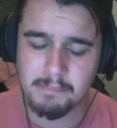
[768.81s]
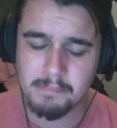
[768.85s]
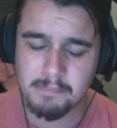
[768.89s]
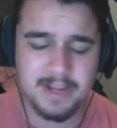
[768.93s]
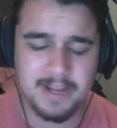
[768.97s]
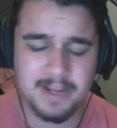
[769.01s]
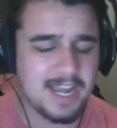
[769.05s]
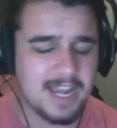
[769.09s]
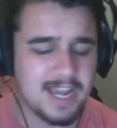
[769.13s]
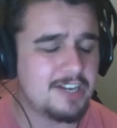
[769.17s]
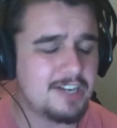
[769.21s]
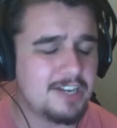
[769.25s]

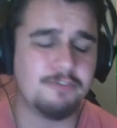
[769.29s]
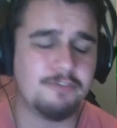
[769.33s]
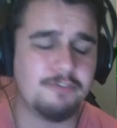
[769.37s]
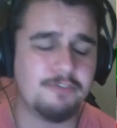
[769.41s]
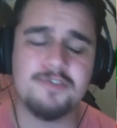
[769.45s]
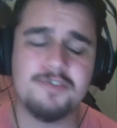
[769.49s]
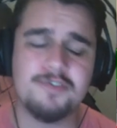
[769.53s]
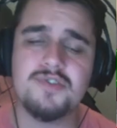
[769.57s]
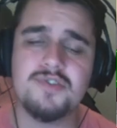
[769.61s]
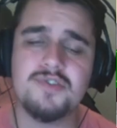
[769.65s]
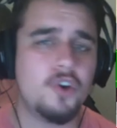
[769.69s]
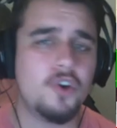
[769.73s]
but he had a
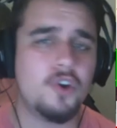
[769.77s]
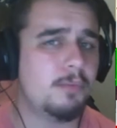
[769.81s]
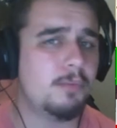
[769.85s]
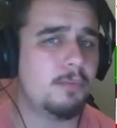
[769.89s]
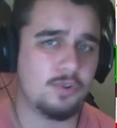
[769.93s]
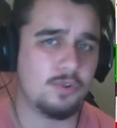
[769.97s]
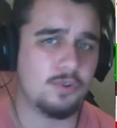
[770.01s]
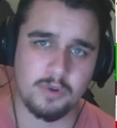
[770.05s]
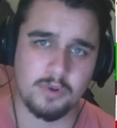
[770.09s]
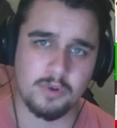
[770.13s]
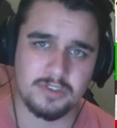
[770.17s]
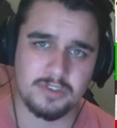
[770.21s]

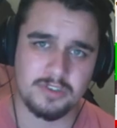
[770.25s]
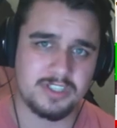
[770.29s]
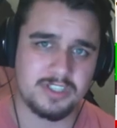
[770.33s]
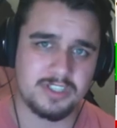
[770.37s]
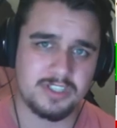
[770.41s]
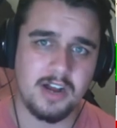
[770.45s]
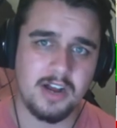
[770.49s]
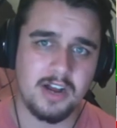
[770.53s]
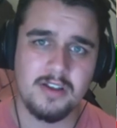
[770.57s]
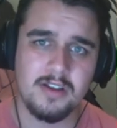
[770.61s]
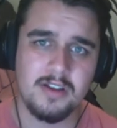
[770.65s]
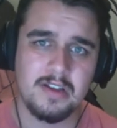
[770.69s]
phenomenal
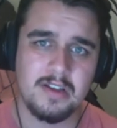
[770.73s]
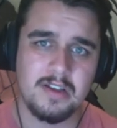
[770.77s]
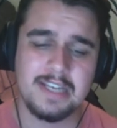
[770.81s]
roster.